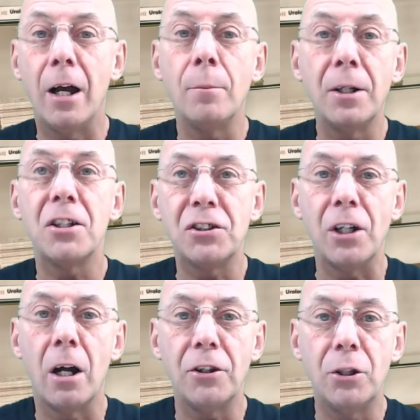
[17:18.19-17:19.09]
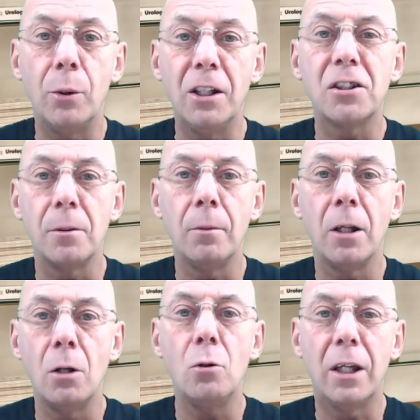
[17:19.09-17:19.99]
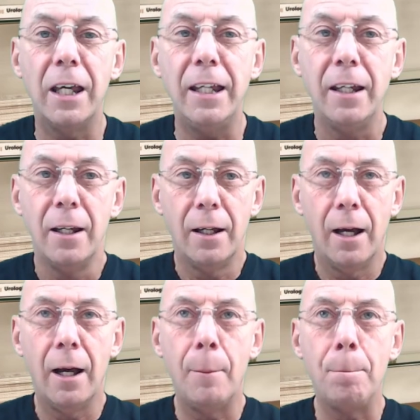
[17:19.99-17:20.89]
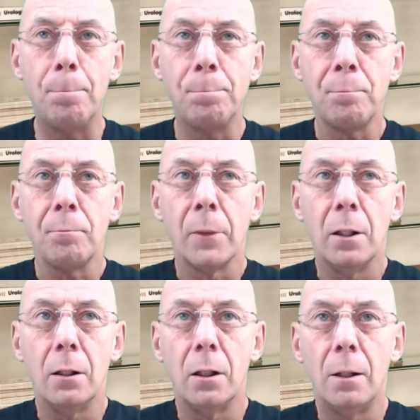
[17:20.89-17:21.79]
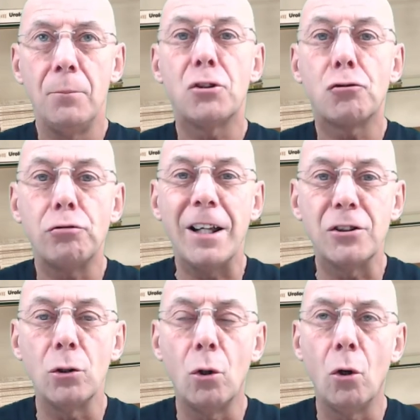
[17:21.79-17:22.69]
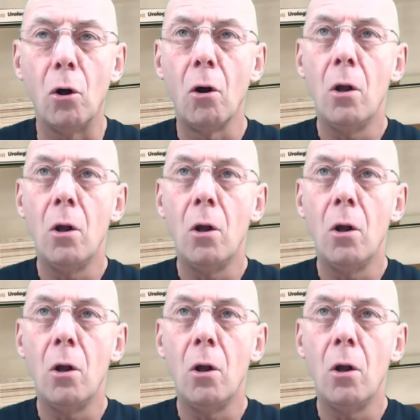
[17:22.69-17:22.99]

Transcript: I'm going to start doing some low-key Trezor